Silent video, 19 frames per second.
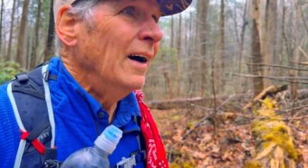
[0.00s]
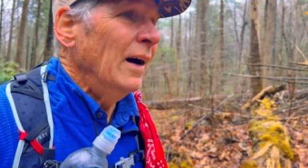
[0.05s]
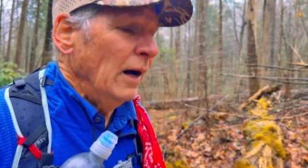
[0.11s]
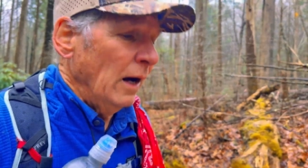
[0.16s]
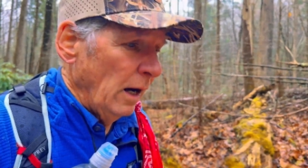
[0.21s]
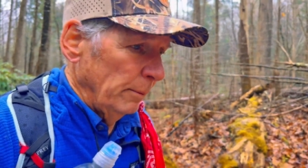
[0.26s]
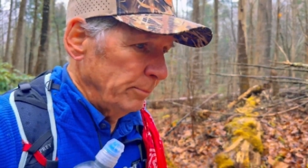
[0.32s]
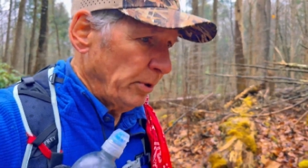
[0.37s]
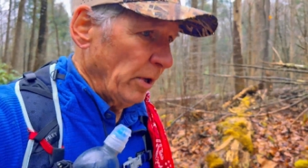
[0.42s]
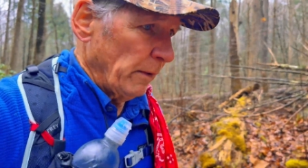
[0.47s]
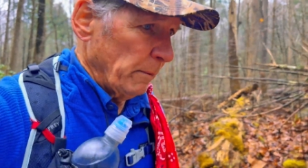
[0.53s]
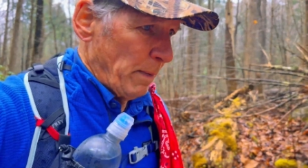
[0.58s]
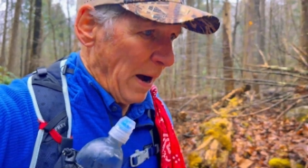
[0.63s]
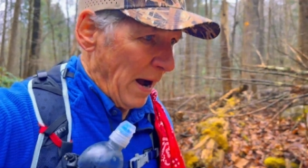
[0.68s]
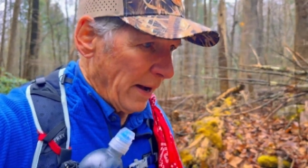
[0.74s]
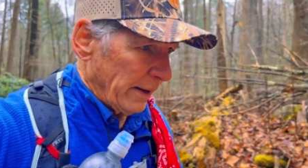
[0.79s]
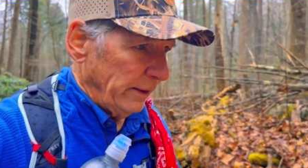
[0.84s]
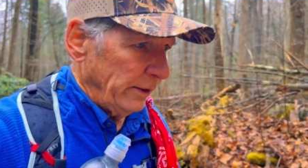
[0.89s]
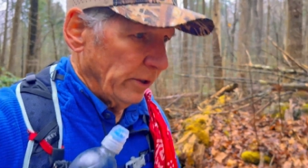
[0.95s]
up to the
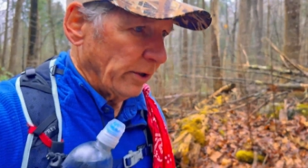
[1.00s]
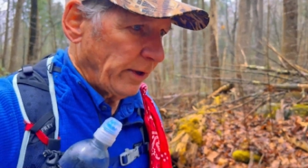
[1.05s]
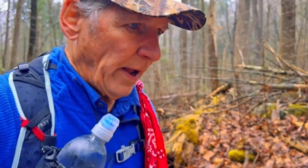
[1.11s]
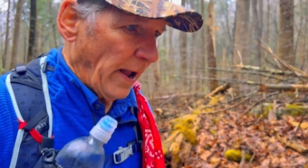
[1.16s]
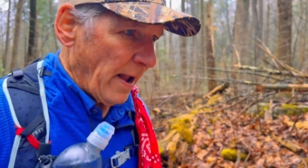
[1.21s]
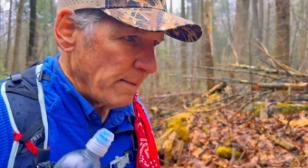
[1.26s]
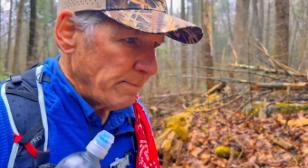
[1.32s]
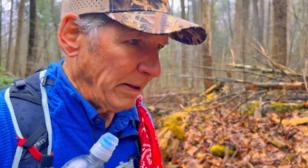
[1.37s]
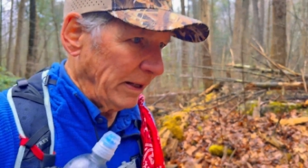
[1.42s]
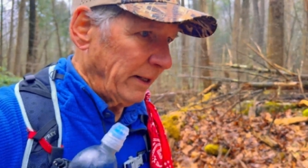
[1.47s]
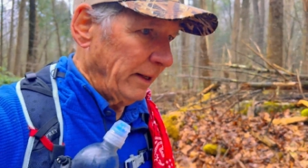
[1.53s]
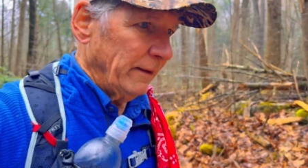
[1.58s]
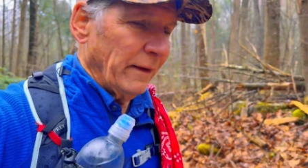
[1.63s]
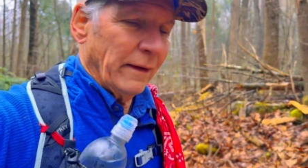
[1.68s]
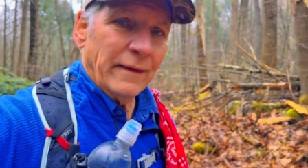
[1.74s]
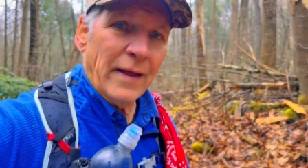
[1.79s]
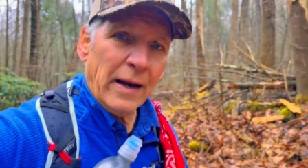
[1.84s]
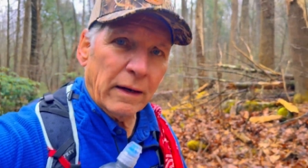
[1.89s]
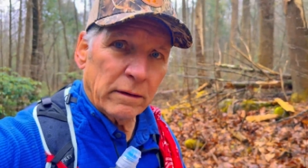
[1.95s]
Pioneer Camping, and
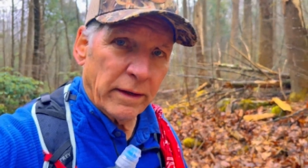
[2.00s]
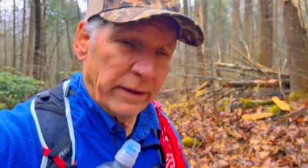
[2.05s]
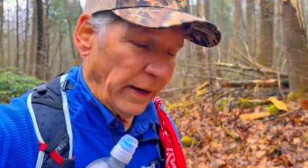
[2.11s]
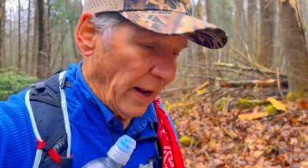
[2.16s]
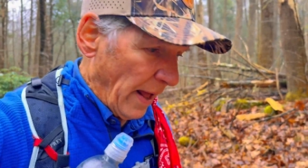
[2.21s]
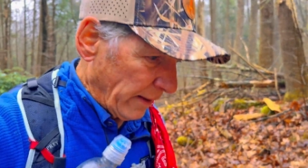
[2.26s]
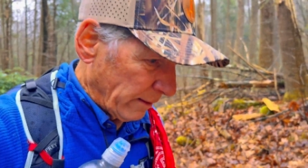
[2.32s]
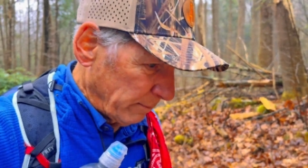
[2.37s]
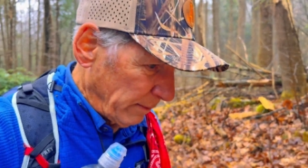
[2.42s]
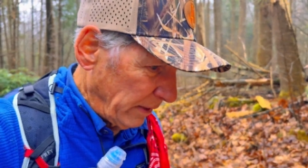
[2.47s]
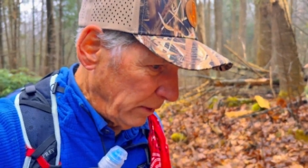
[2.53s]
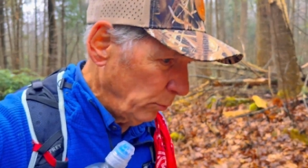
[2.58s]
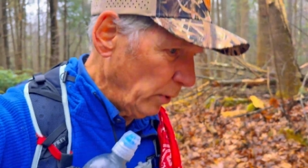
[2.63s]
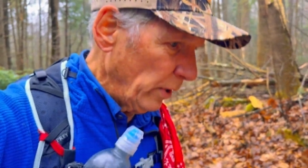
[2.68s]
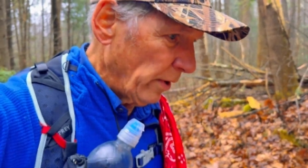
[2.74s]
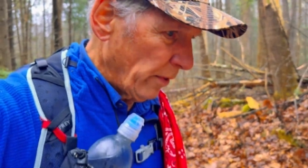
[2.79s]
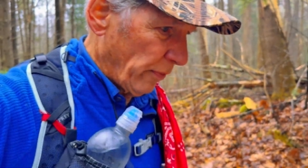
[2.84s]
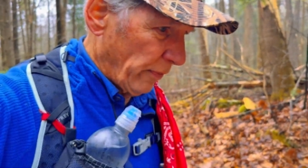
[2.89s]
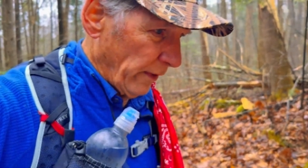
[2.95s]
then that'll connect me
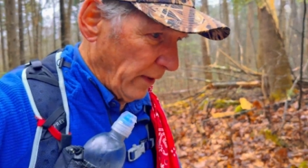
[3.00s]
with,